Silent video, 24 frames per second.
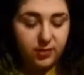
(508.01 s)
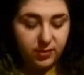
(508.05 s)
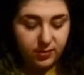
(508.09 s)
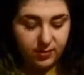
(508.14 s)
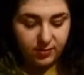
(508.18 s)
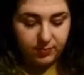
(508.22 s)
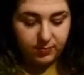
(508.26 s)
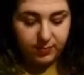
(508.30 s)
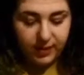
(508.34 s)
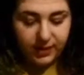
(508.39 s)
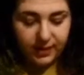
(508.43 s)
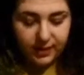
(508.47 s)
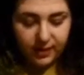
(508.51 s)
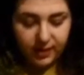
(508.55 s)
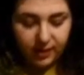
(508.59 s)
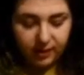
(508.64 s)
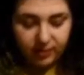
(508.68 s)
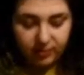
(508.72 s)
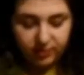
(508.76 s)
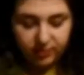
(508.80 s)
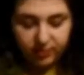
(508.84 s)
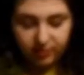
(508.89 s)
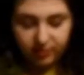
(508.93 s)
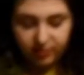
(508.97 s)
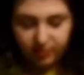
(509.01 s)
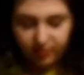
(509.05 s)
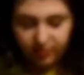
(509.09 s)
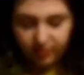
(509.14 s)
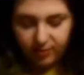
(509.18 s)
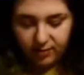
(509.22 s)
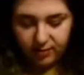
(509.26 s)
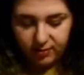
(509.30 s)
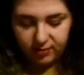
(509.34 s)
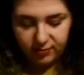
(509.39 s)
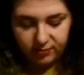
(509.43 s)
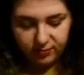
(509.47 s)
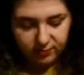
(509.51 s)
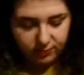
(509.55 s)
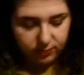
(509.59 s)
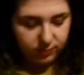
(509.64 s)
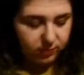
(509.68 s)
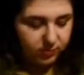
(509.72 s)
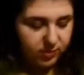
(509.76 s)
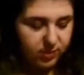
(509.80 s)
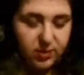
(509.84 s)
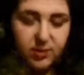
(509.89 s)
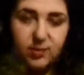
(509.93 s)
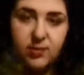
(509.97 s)
The male characters are
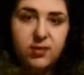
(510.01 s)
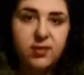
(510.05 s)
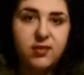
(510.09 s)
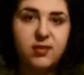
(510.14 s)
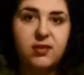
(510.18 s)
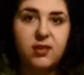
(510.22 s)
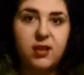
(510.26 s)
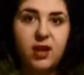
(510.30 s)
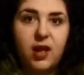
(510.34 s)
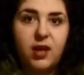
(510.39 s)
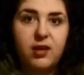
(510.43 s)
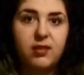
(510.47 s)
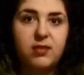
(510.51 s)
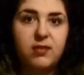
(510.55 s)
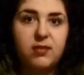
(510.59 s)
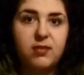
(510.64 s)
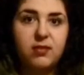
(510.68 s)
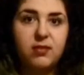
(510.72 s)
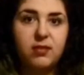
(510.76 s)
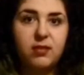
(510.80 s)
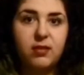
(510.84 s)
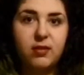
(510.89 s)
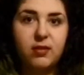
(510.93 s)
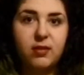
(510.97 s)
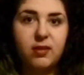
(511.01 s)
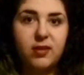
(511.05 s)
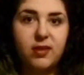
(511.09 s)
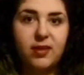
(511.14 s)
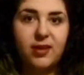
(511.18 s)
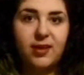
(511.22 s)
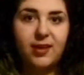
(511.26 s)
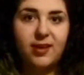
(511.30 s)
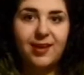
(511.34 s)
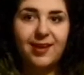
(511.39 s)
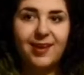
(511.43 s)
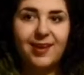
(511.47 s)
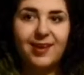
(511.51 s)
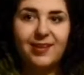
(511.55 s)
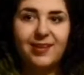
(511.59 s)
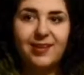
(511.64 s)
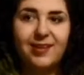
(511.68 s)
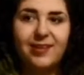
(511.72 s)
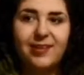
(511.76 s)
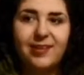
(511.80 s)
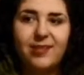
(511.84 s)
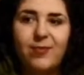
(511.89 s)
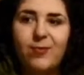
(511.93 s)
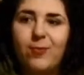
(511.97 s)
just as nice and
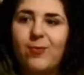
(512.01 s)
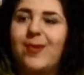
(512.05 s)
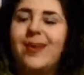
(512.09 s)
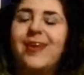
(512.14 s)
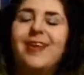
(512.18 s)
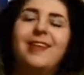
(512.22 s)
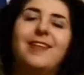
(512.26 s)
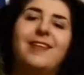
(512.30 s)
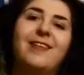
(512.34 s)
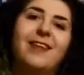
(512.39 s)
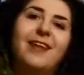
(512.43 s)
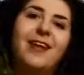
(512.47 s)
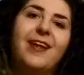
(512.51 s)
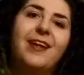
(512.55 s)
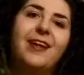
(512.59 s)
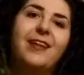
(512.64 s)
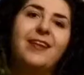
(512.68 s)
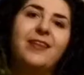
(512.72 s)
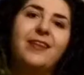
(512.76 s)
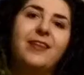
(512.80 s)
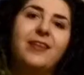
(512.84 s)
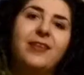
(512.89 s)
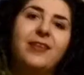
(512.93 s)
sweet and